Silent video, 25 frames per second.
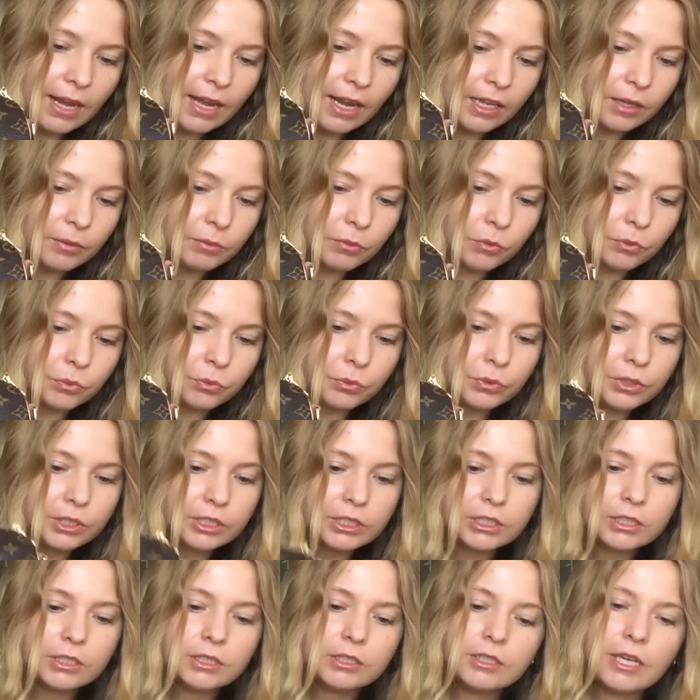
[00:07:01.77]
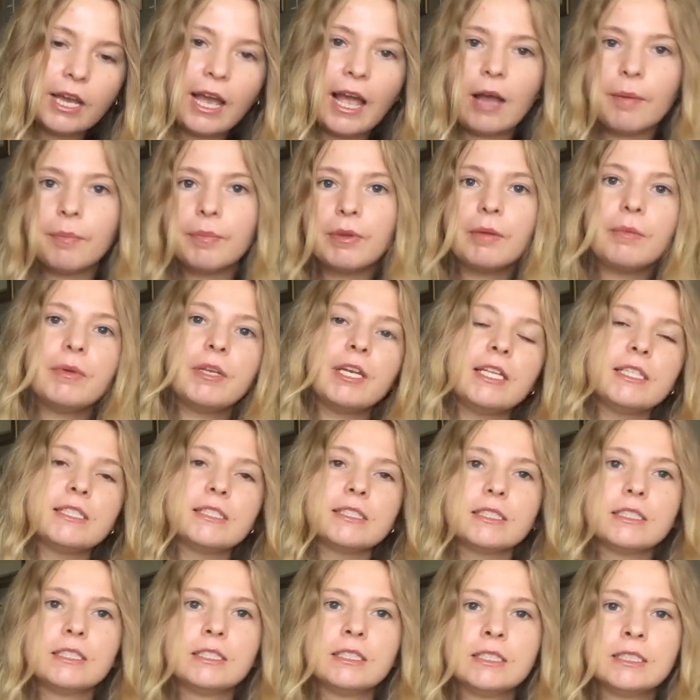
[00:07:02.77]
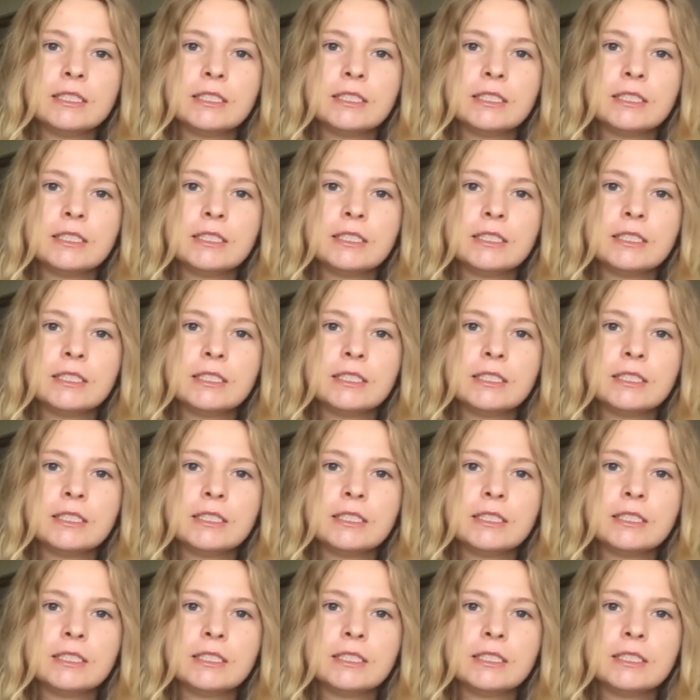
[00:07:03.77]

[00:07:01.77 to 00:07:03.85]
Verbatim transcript: I am really happy. I mean, it's